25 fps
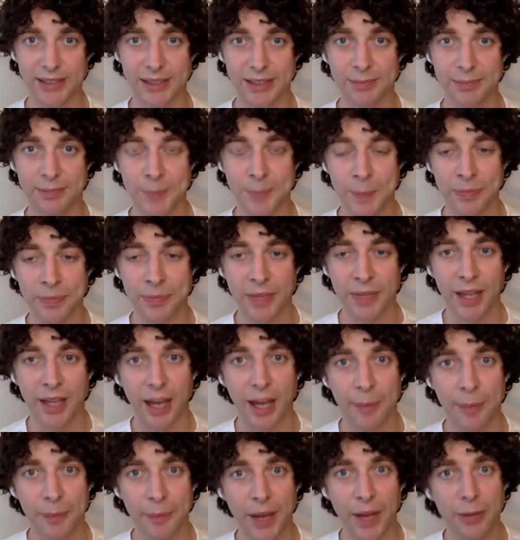
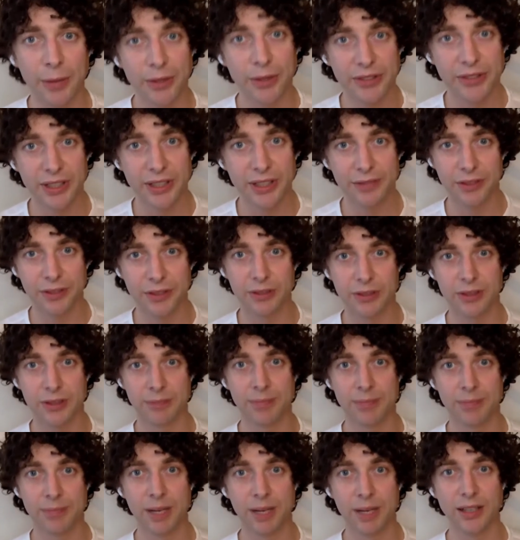And I wondered if you'd
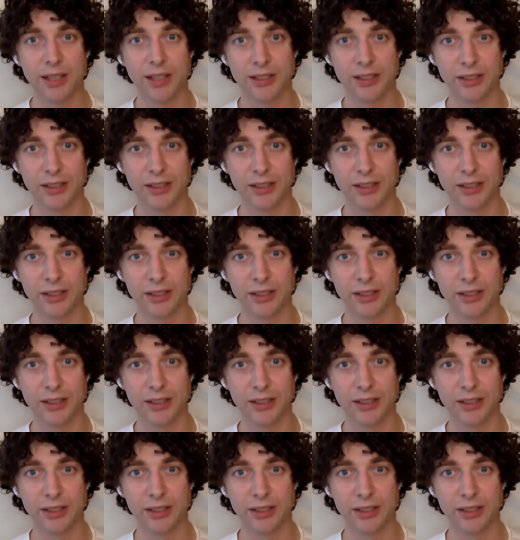embarked